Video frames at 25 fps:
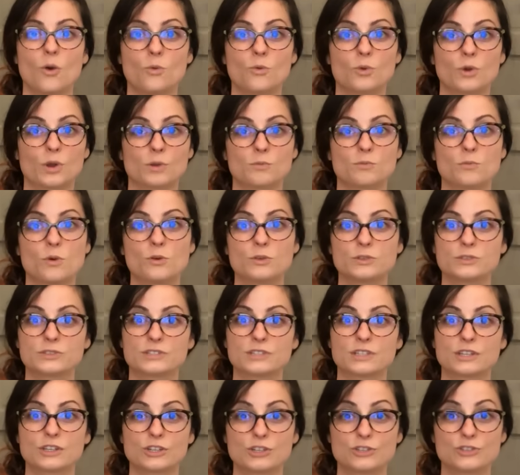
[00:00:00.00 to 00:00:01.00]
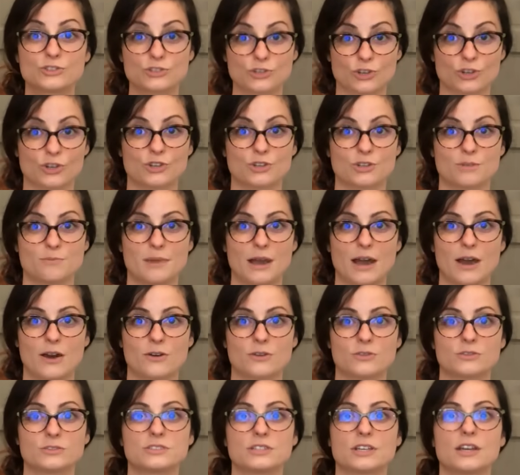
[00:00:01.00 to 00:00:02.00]
we're most concerned
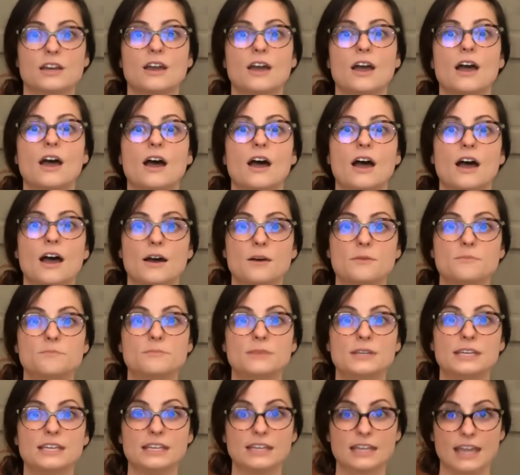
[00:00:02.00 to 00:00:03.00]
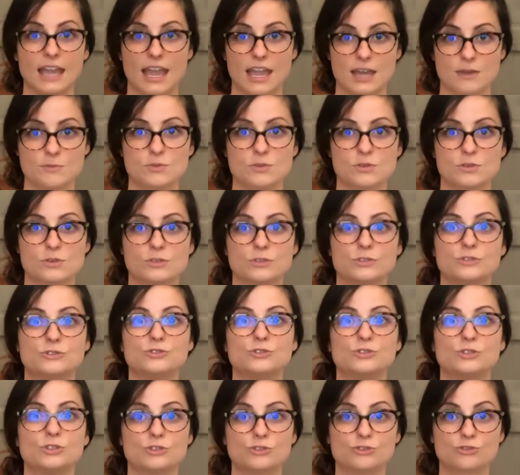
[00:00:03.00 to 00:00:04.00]
about being able
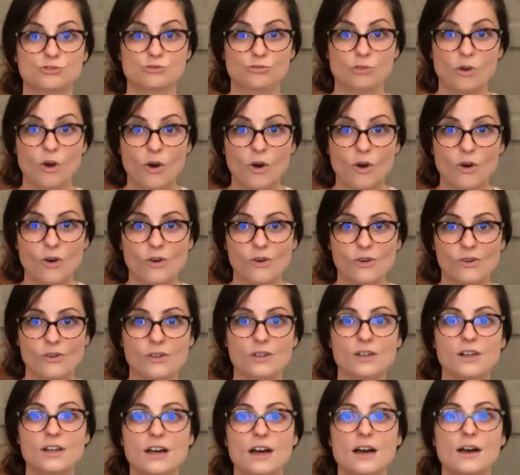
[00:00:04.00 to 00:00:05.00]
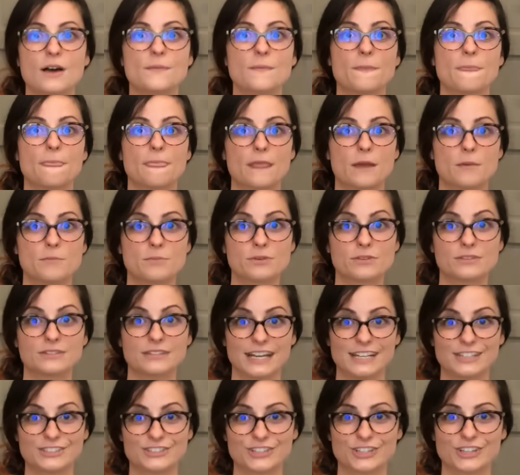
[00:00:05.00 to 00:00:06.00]
to control
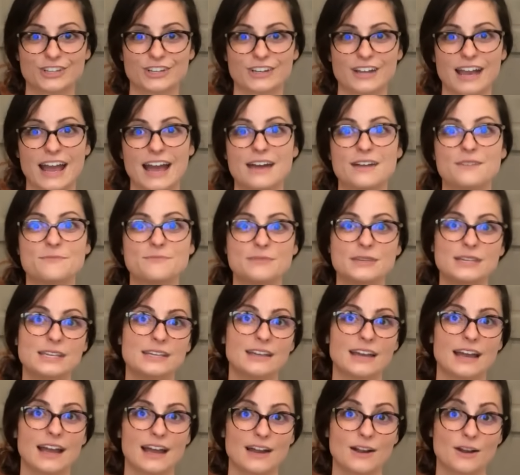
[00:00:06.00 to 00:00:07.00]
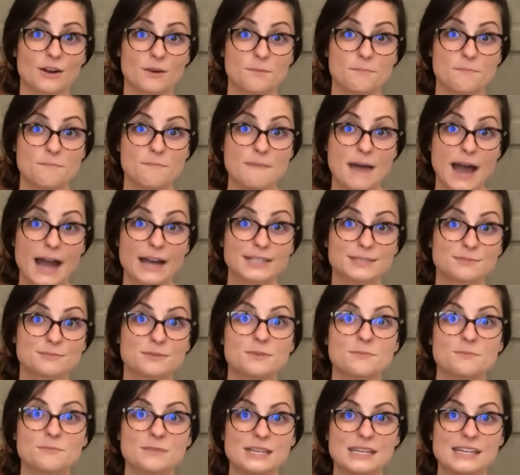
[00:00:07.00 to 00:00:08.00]
pleasure at, peak, at our
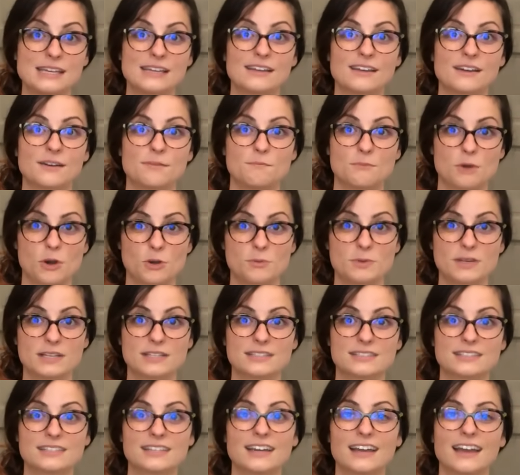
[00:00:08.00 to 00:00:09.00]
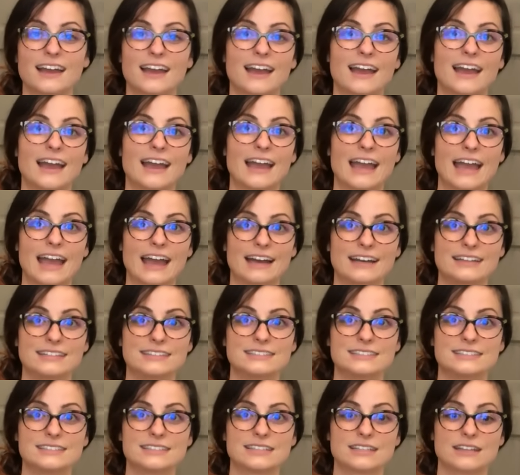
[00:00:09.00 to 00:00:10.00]
maximum peak moment
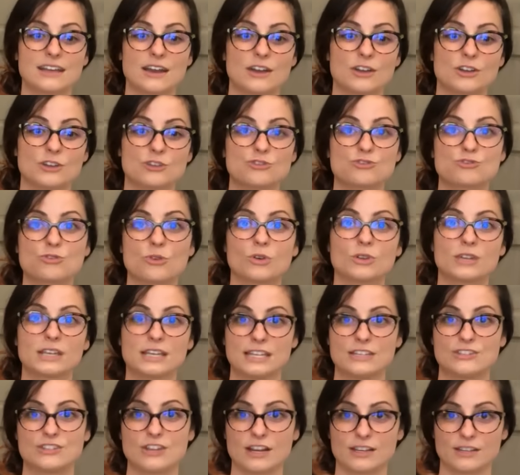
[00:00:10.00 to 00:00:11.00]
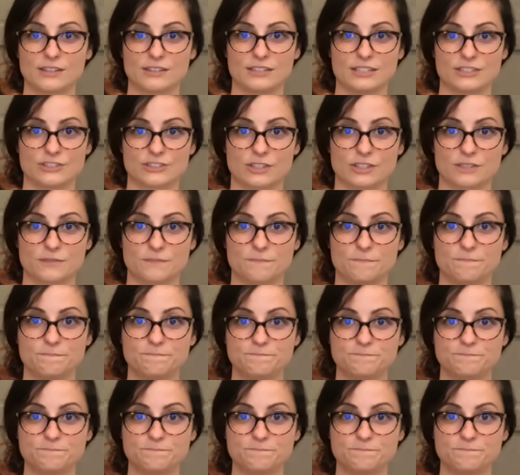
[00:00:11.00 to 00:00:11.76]
and controlling ejaculation.